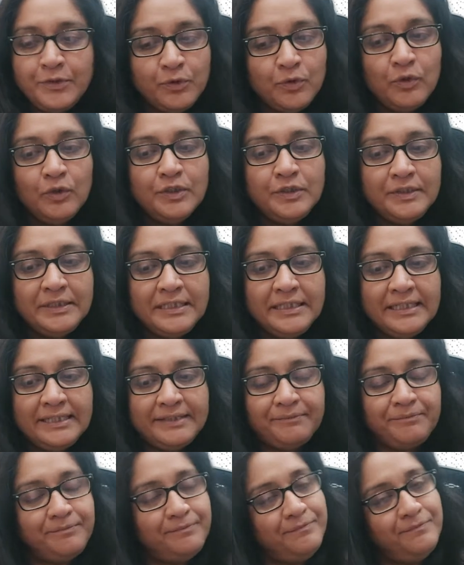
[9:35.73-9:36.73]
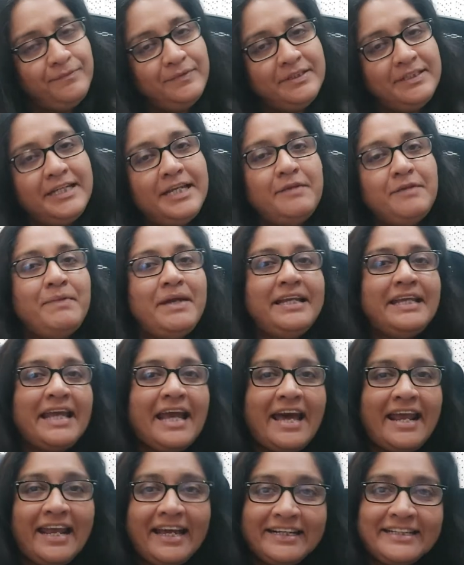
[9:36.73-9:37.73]
go to the three main
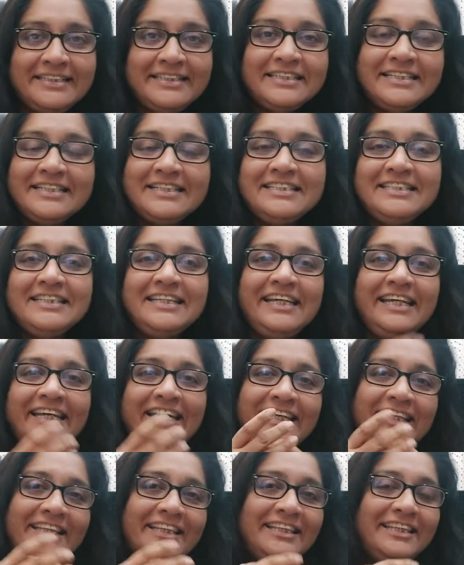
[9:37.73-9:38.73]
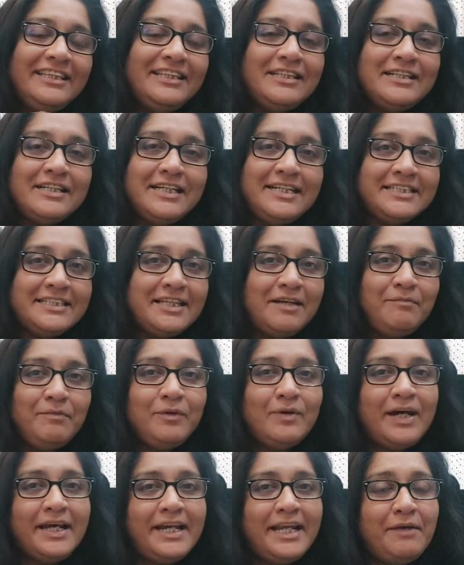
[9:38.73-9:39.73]
characters, the
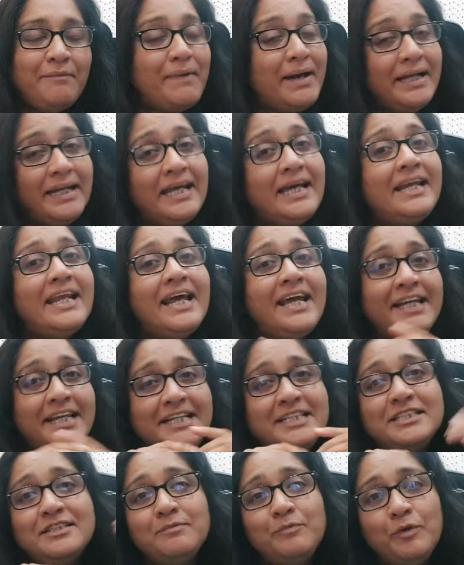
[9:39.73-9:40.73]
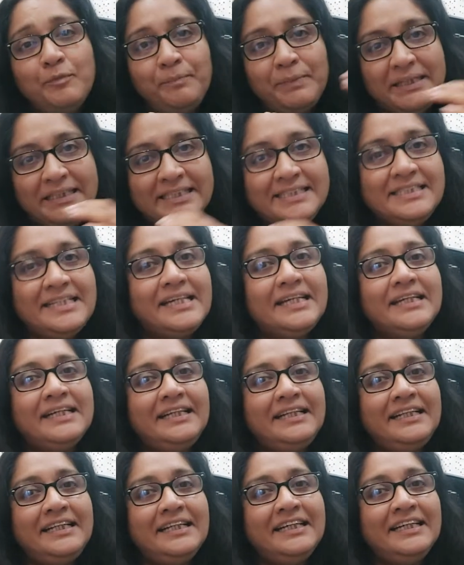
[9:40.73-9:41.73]
SWRD Bandaranaike is the more
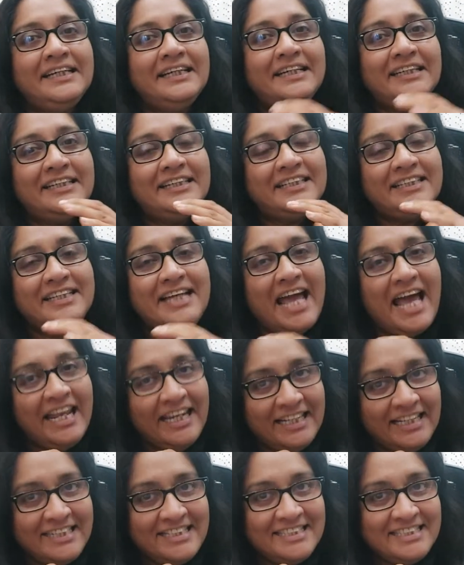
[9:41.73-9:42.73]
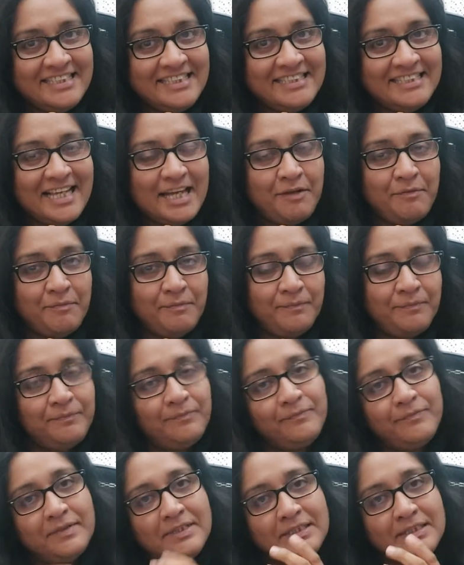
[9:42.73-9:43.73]
political analysis, and
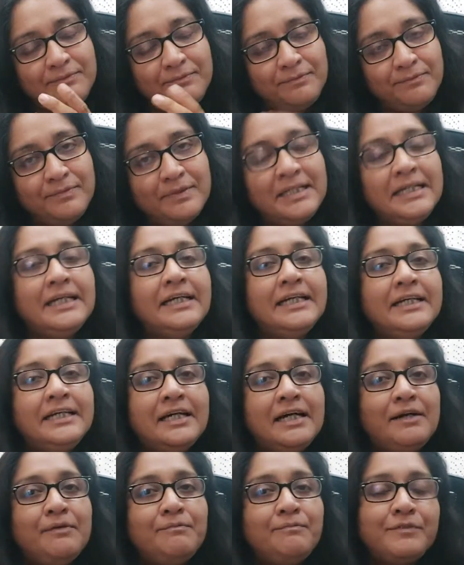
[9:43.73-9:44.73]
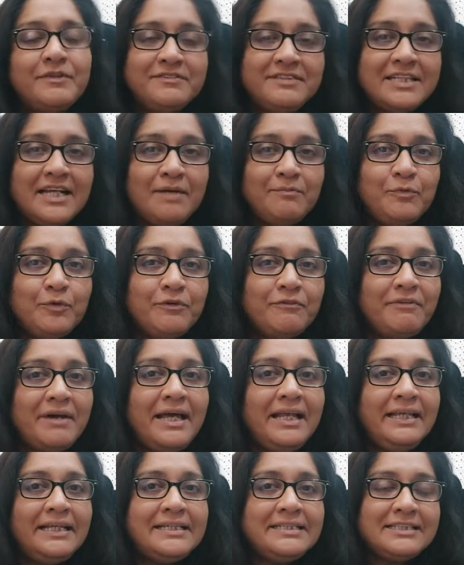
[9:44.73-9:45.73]
Professor
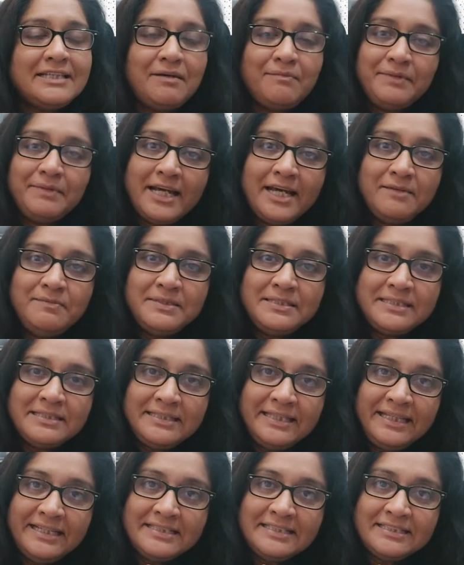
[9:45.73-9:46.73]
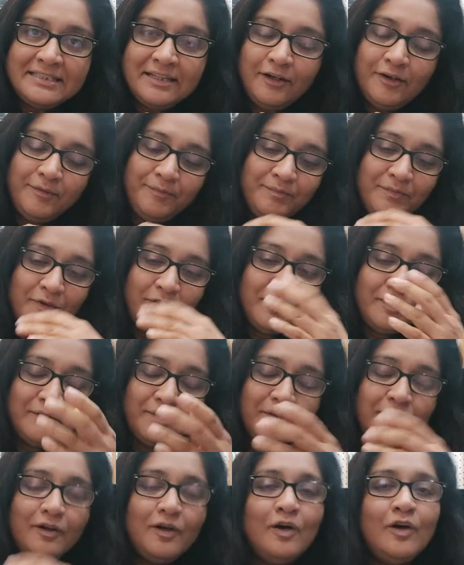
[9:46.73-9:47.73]
Rambukwella sometimes thinks,
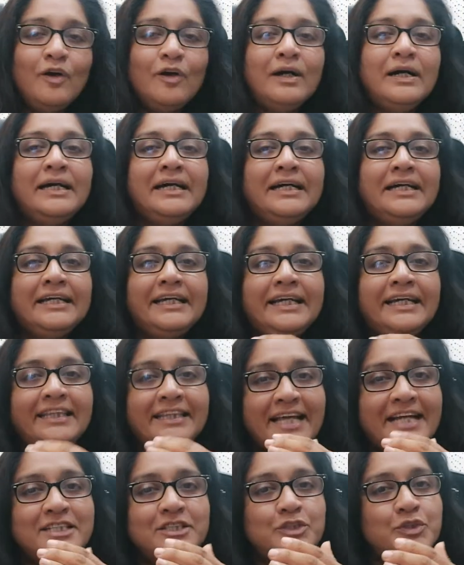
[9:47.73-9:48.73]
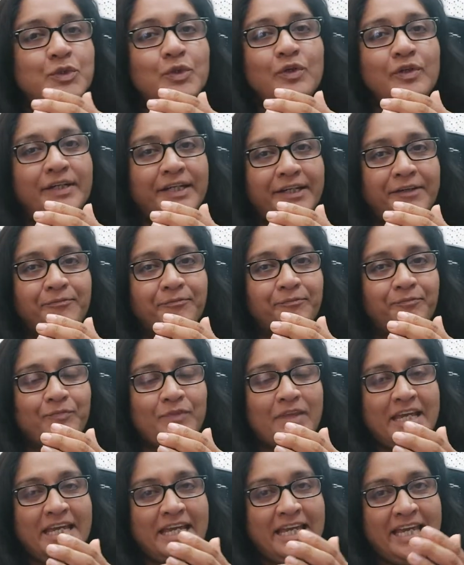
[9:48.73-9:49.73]
or in that story,
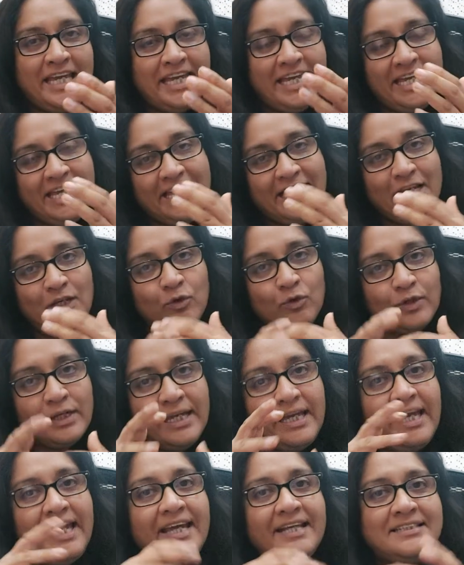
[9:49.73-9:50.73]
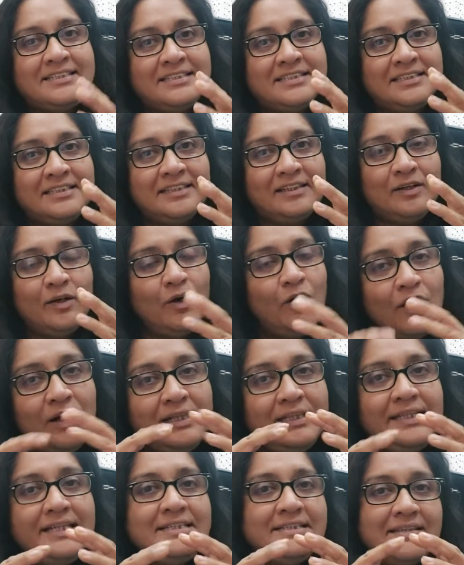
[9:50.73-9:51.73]
he locates
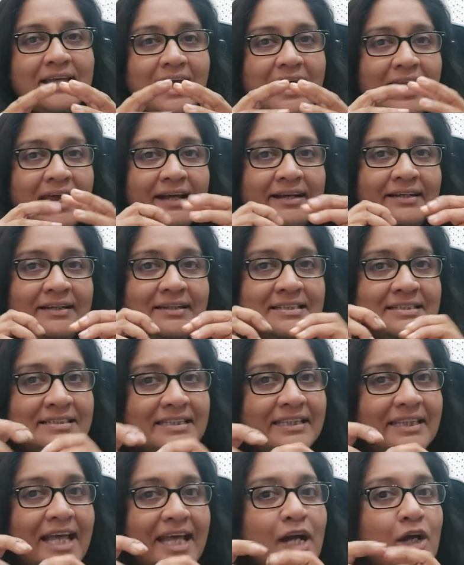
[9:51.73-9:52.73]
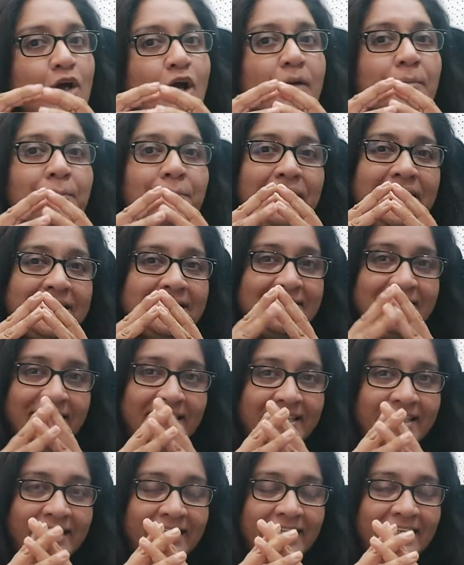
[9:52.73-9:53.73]
all these characters in their
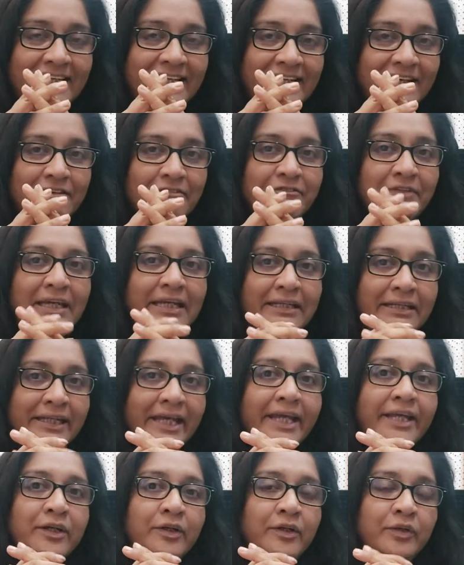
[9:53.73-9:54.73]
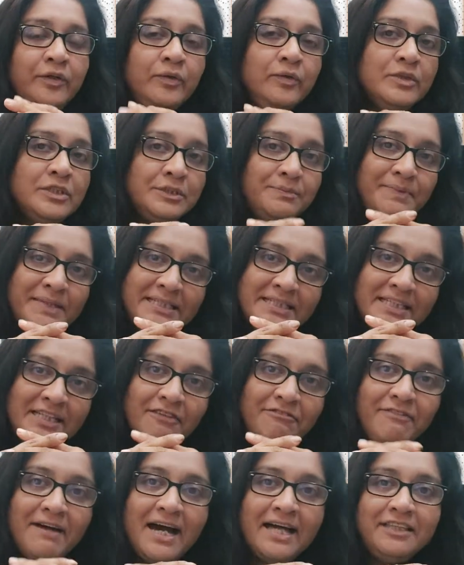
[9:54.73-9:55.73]
complexity. We tend to,
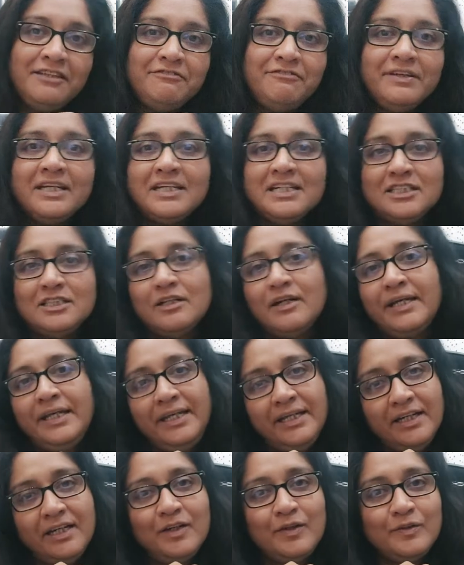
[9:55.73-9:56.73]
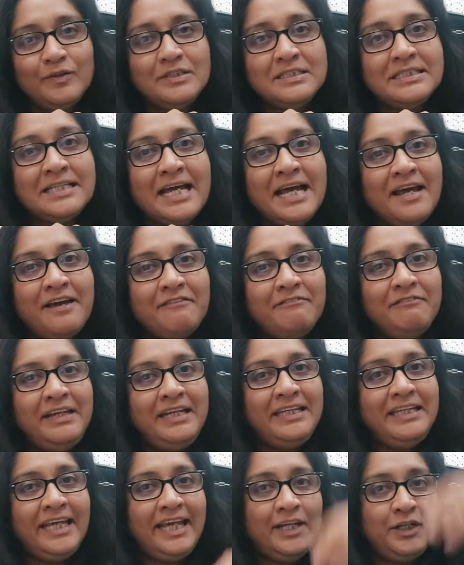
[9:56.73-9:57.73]
especially father figures or heroes,
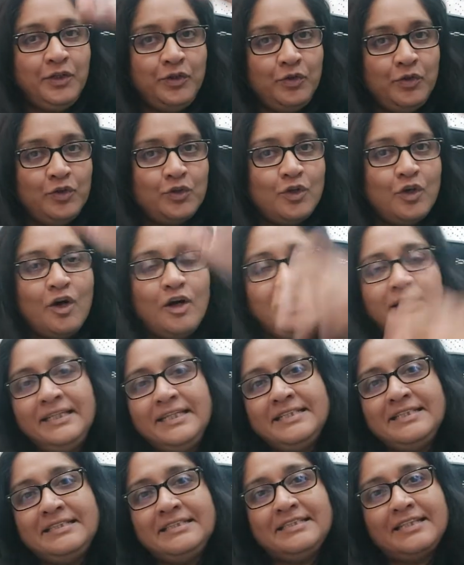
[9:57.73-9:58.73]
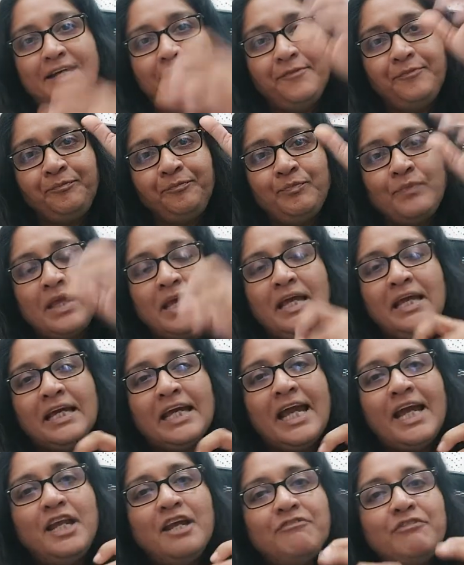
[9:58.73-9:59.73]
we tend to draw this
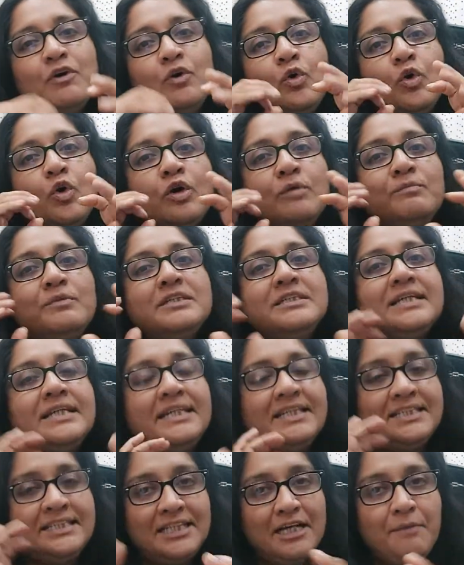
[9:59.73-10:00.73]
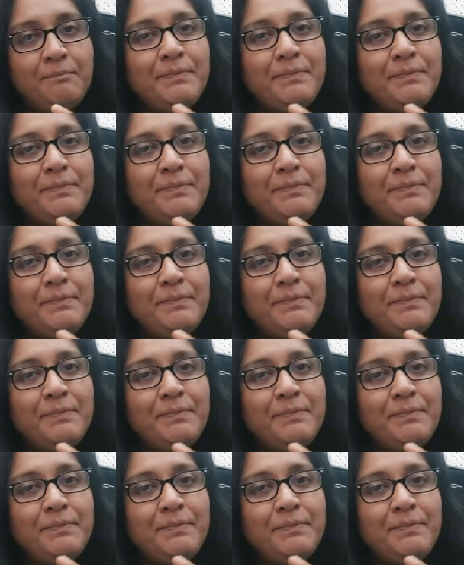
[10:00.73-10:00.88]
kind of a homogeneous